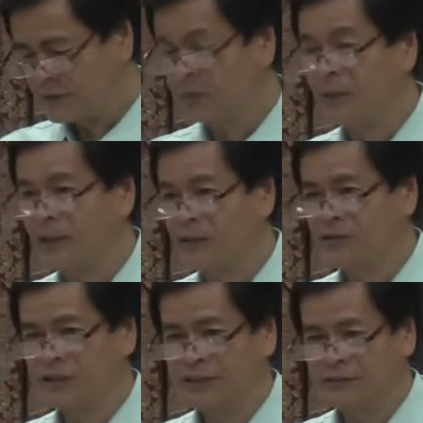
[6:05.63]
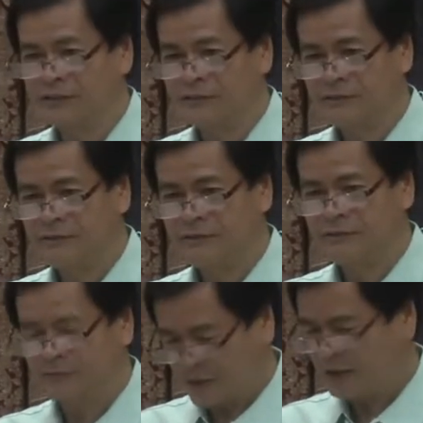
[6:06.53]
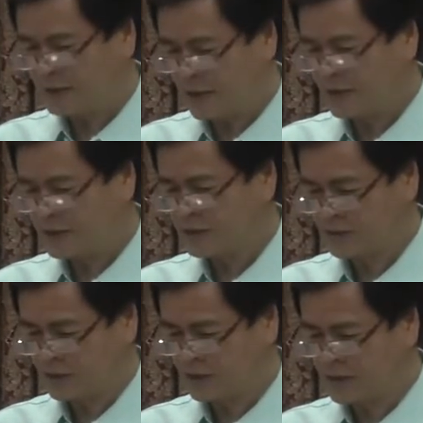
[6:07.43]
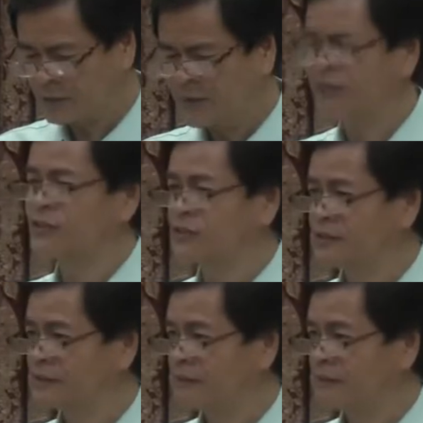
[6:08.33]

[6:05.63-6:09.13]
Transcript: The pilot said, $10 for three minutes.